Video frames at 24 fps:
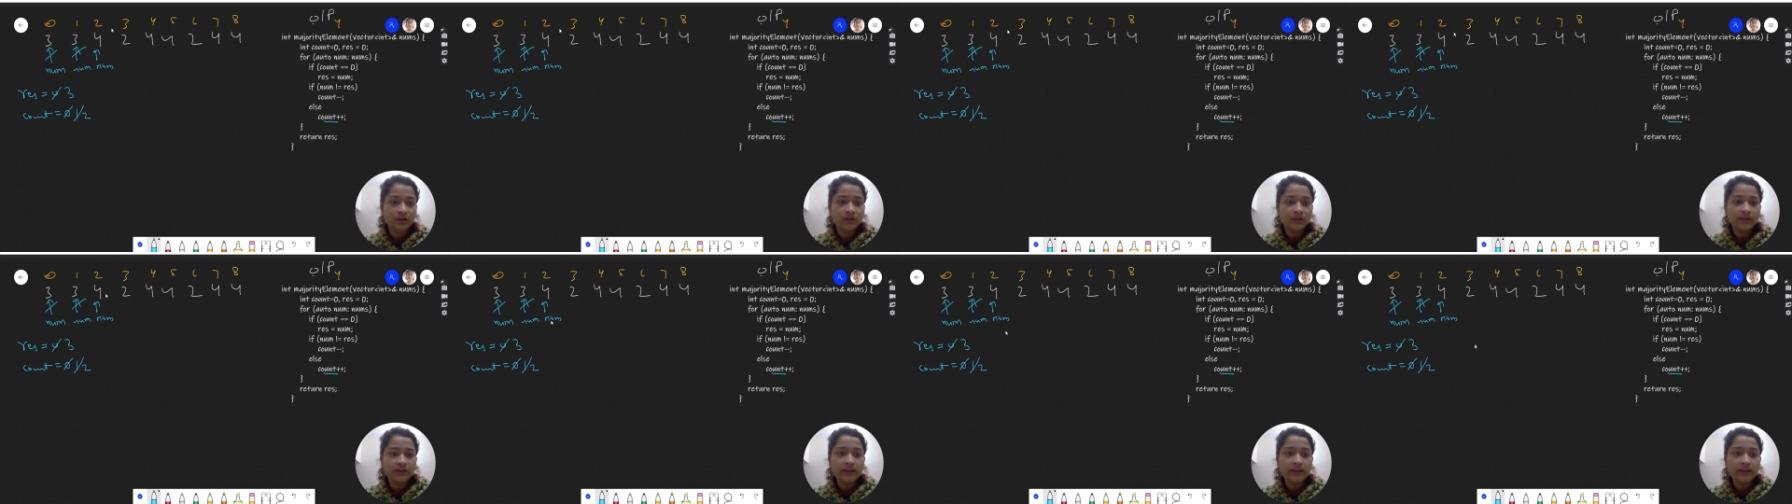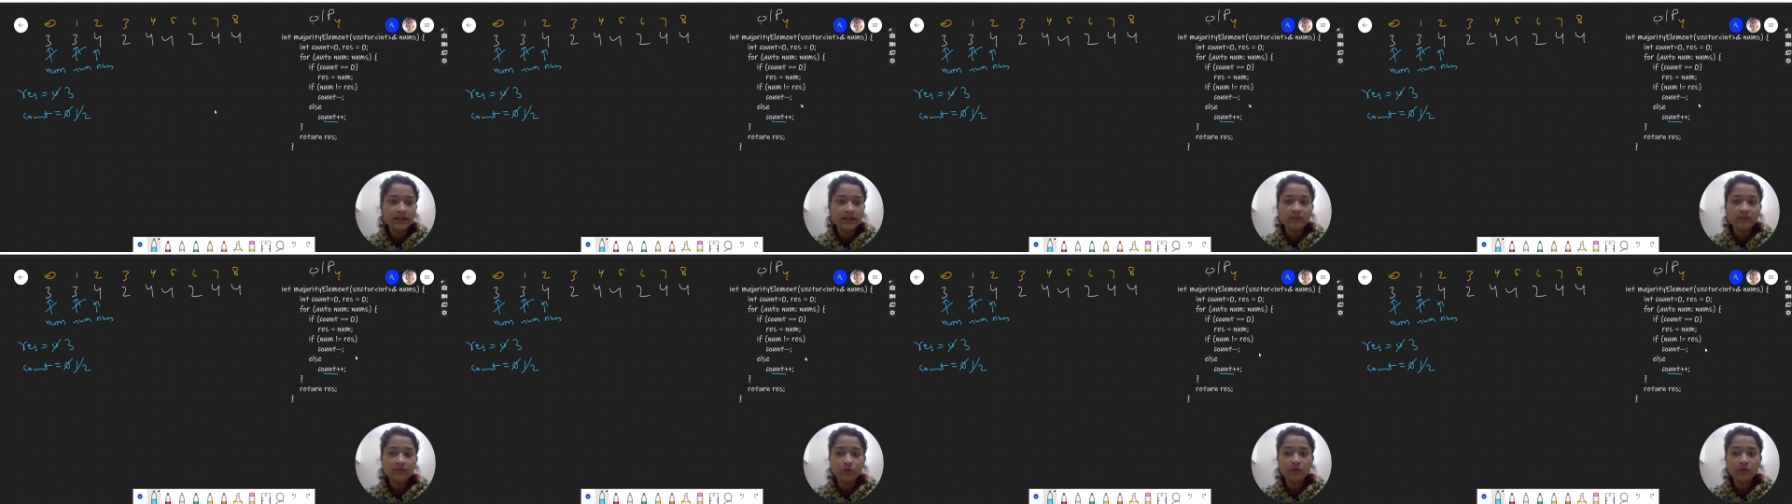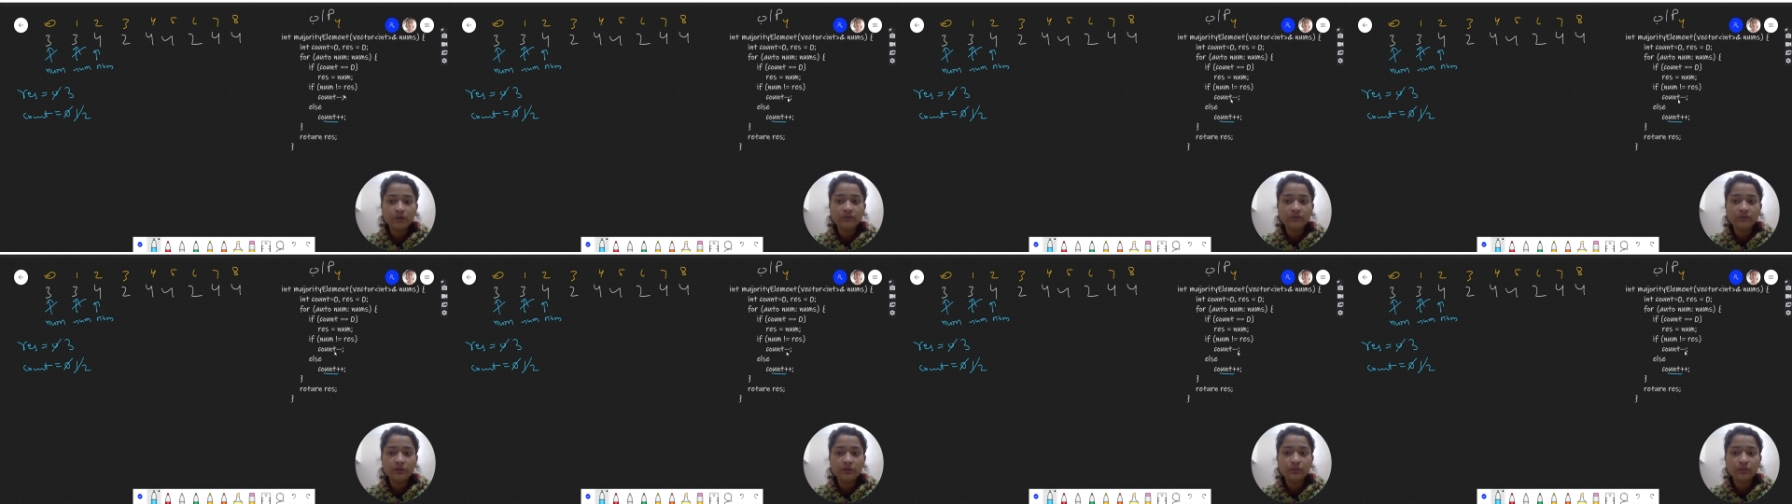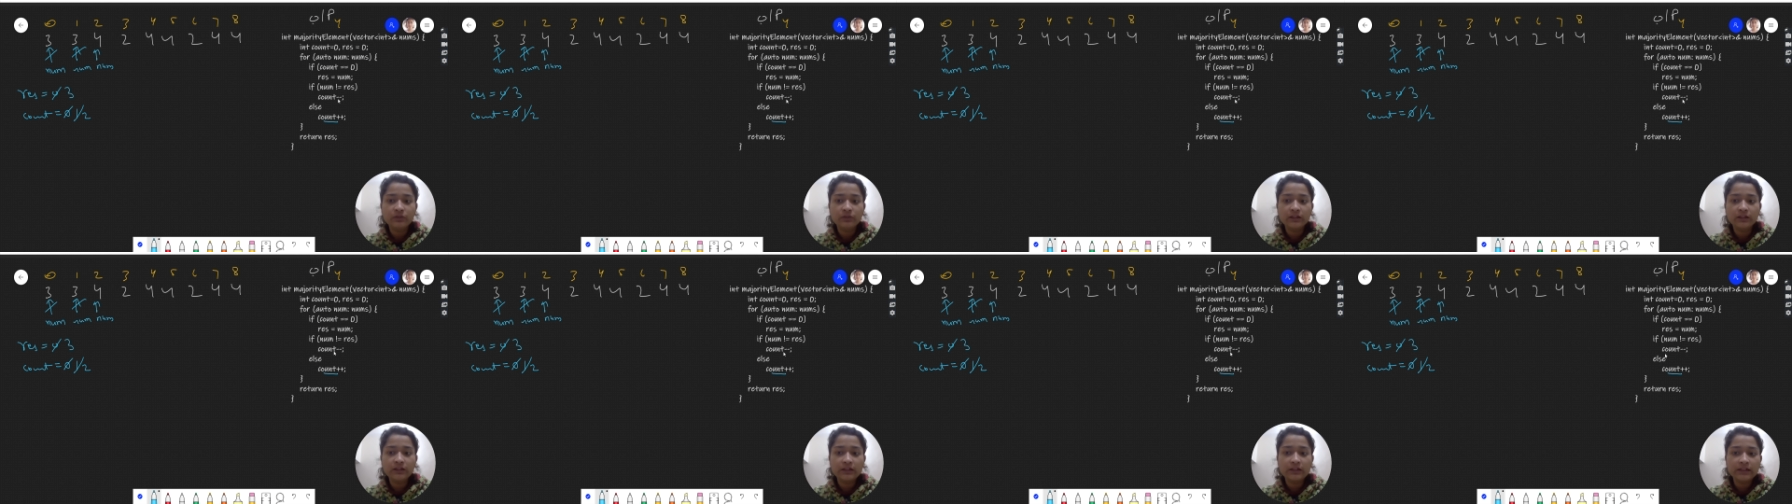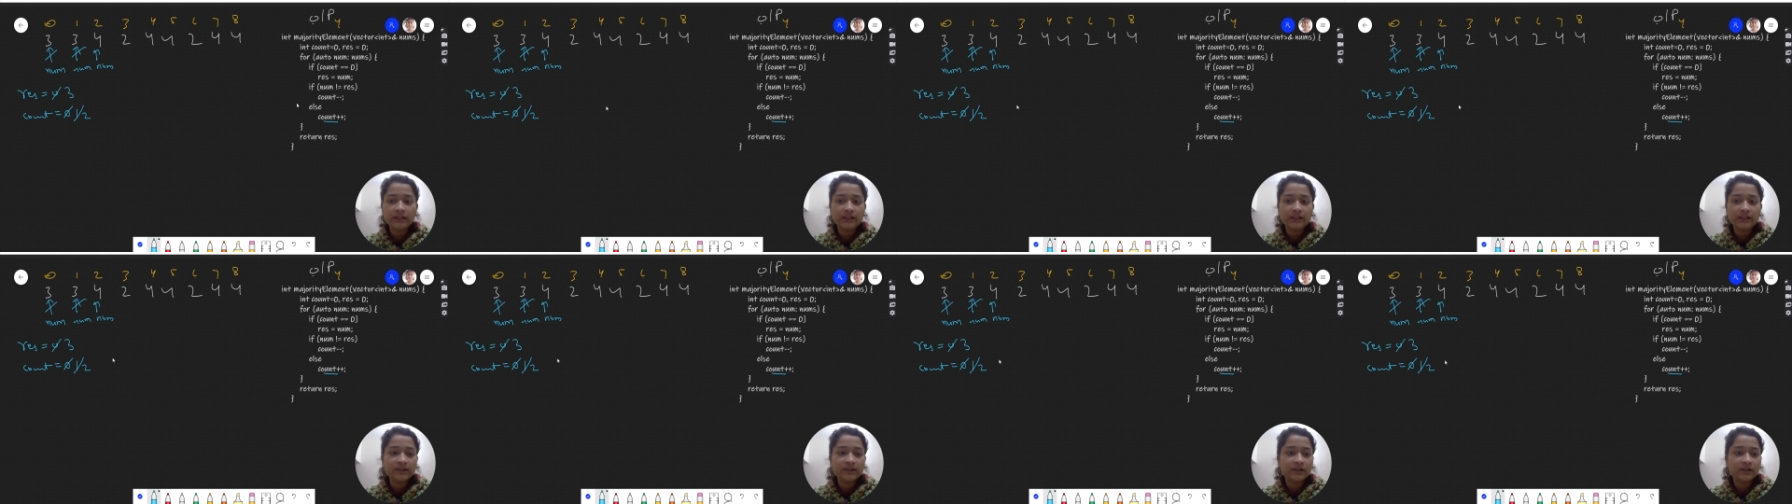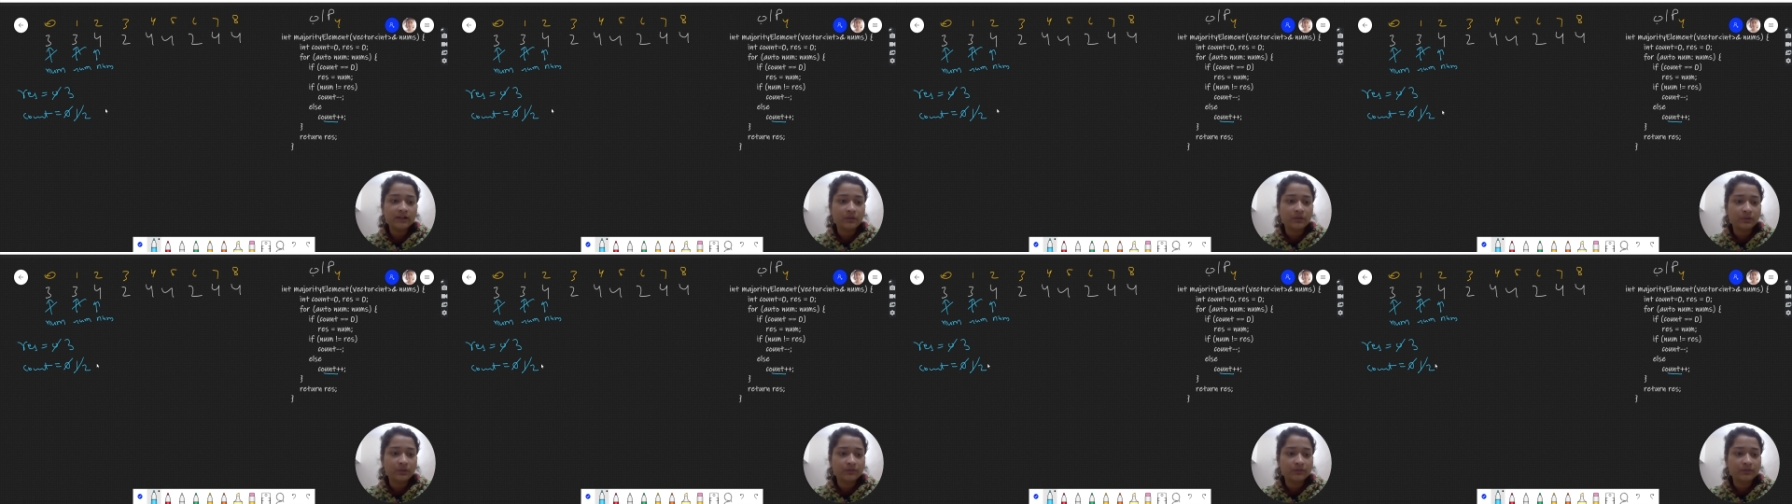Then what we will do? We decrease the count.